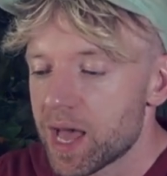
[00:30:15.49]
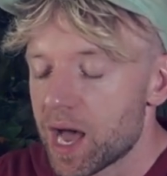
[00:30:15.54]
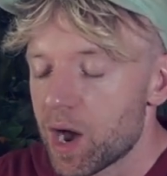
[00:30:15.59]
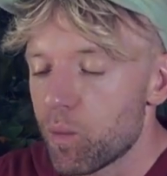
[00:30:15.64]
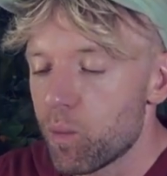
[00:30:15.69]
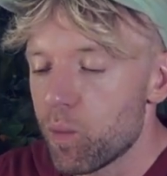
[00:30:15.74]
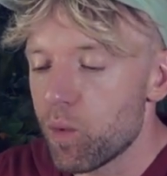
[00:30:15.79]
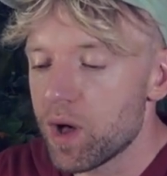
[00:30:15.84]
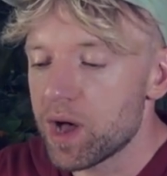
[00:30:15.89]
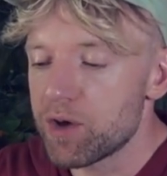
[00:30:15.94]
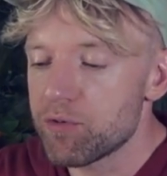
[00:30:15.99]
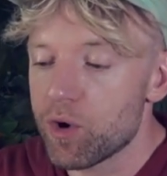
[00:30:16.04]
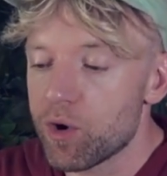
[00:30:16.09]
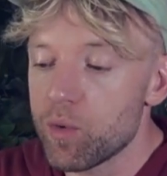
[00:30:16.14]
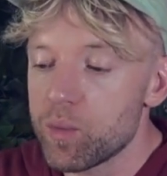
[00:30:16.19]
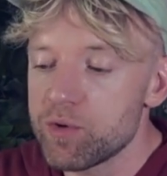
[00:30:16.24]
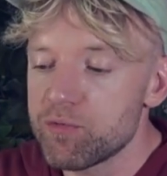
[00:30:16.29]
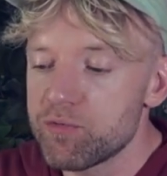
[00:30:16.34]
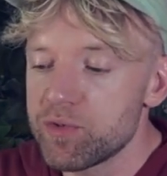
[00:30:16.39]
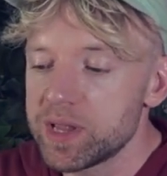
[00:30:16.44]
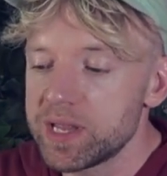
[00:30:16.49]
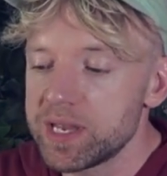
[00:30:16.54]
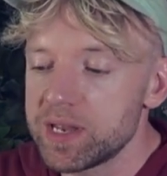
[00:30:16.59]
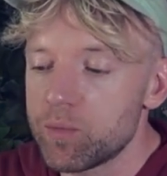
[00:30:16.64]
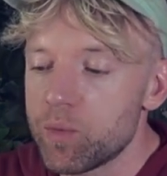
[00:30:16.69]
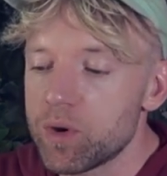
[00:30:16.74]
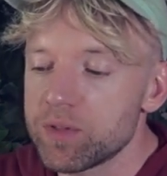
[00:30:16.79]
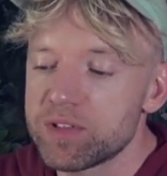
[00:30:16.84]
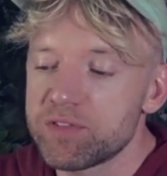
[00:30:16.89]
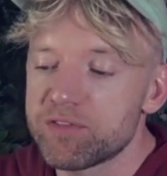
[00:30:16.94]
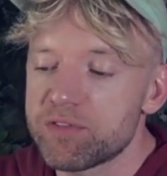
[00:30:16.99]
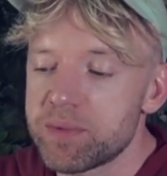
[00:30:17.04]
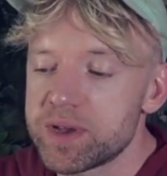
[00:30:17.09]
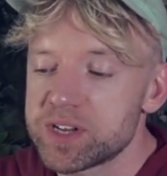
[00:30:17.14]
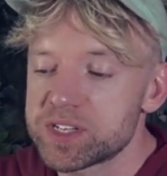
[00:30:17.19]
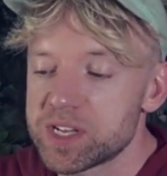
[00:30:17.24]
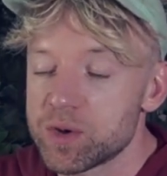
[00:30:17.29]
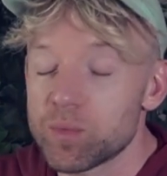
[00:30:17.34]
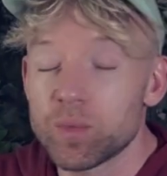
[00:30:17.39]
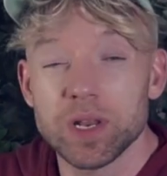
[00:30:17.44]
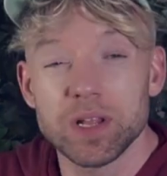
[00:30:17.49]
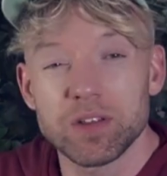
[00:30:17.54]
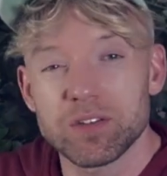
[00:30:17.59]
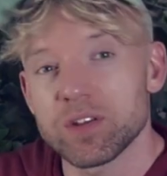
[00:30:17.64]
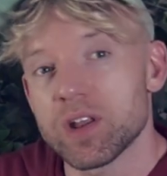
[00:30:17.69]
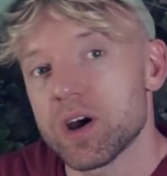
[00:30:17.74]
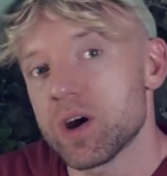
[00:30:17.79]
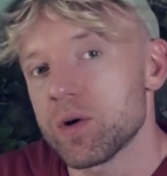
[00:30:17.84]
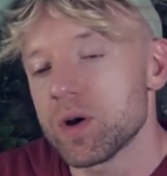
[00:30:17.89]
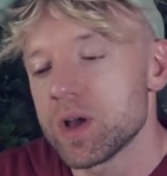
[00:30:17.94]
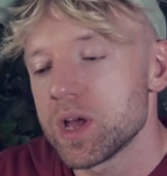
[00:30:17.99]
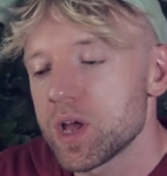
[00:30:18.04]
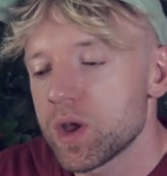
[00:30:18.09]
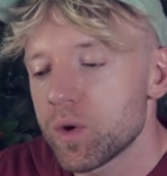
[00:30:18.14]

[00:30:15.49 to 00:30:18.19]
And what's information that we need to know?